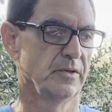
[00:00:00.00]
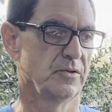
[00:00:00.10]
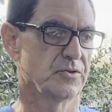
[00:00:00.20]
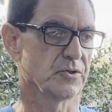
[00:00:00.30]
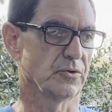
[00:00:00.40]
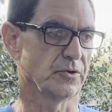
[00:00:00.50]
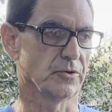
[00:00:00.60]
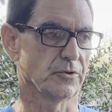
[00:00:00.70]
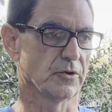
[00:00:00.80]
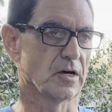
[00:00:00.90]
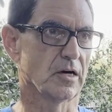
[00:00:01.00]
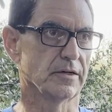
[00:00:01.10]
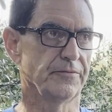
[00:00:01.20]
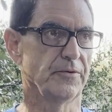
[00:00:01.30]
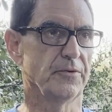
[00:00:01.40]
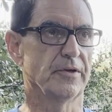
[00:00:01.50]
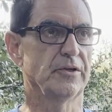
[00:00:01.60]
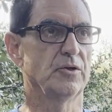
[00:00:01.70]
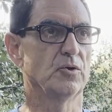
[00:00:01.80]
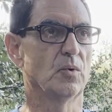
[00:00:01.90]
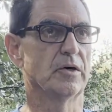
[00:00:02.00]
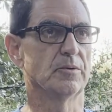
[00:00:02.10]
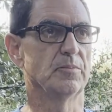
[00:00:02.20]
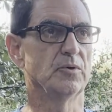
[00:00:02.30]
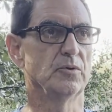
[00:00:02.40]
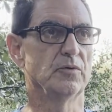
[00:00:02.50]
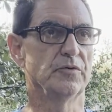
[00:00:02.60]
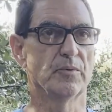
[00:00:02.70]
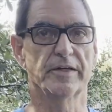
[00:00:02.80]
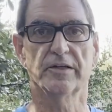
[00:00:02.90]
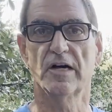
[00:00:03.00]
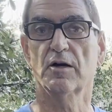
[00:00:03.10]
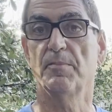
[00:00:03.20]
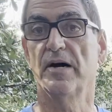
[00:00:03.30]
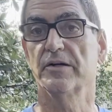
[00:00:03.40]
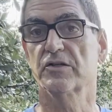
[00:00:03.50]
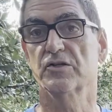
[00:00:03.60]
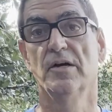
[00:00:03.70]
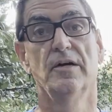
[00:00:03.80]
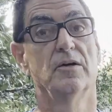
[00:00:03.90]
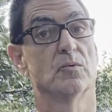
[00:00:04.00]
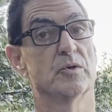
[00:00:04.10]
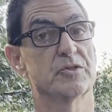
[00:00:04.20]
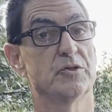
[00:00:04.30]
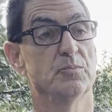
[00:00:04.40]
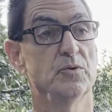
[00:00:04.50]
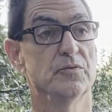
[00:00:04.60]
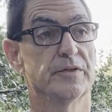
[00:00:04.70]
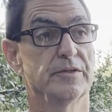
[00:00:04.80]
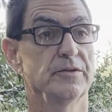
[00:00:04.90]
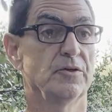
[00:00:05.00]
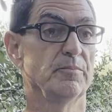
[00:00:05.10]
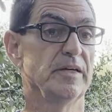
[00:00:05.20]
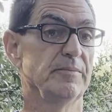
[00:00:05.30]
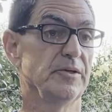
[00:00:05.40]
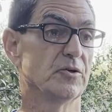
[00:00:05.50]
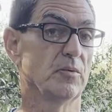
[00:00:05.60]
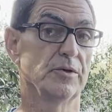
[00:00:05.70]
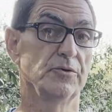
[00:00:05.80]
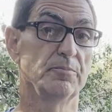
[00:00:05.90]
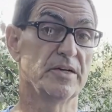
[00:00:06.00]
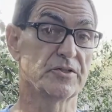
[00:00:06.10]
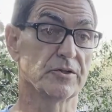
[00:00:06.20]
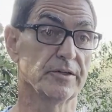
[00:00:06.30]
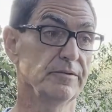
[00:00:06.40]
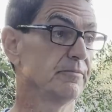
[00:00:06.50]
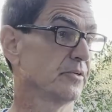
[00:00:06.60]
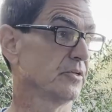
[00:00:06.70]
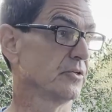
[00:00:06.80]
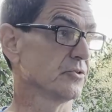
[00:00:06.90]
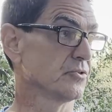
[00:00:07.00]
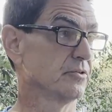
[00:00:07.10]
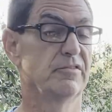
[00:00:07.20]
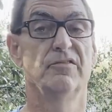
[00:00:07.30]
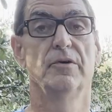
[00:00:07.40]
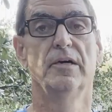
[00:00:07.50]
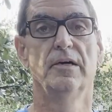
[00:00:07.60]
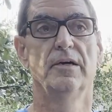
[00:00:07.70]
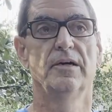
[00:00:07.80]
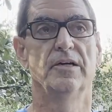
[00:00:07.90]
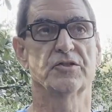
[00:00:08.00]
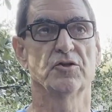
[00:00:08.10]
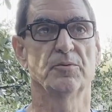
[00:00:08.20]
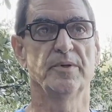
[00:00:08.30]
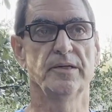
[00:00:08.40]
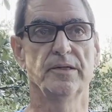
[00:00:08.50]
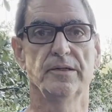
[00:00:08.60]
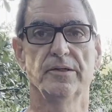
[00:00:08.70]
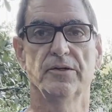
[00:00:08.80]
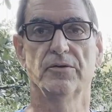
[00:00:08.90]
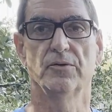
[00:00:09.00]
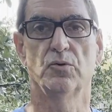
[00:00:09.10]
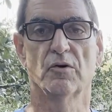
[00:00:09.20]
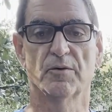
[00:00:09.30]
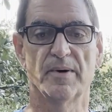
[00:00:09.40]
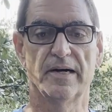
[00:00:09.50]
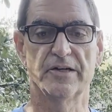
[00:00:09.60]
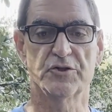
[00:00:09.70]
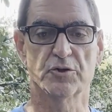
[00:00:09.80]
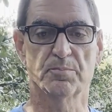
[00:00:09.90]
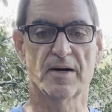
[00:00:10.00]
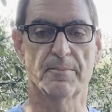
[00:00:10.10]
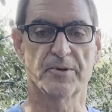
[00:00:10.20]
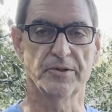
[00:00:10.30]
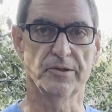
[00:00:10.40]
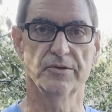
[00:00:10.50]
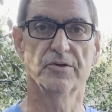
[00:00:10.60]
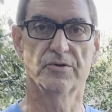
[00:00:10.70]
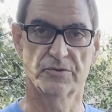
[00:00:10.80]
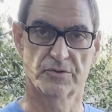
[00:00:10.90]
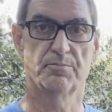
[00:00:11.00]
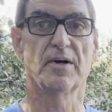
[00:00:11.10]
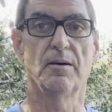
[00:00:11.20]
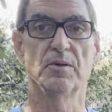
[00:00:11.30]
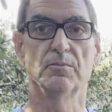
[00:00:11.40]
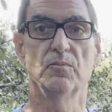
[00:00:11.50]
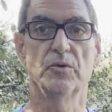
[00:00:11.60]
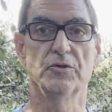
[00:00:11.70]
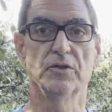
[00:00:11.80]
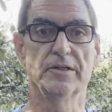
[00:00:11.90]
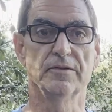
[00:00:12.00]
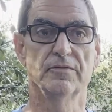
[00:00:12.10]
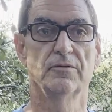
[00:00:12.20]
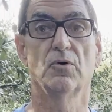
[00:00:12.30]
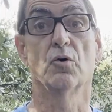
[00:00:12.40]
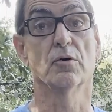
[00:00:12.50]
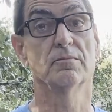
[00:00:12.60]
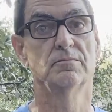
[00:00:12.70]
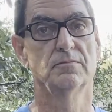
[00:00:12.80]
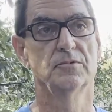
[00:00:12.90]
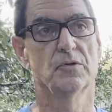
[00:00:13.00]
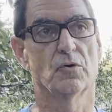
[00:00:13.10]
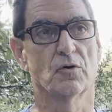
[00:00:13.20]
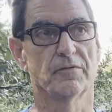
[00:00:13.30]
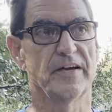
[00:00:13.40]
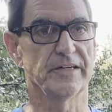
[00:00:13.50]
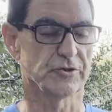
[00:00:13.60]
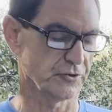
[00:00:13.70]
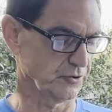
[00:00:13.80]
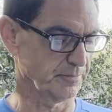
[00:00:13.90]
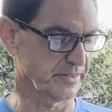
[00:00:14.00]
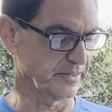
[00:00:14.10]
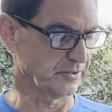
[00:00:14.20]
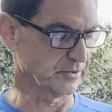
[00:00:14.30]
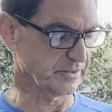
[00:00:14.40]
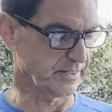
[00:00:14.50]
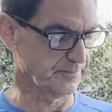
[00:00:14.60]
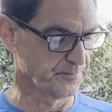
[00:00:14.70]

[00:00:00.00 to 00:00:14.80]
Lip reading: So there are, if you think you want to move, you want to get in aquaponics, risky moving, maybe you don't want to do masonry, because it's going to be whoever buys your property's problem when you leave, or advantage, depending on how you look at that.